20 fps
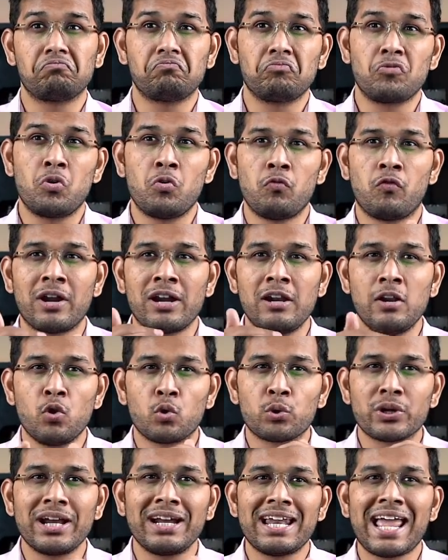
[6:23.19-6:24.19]

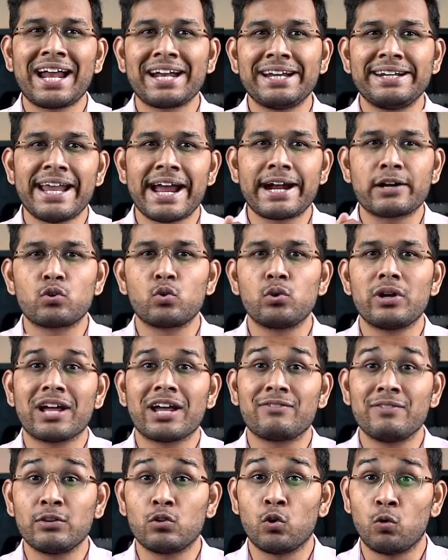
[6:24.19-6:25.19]
looking like neck to
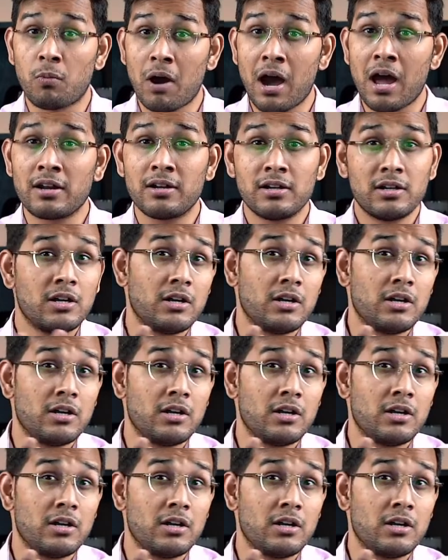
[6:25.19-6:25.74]
neck with Oman.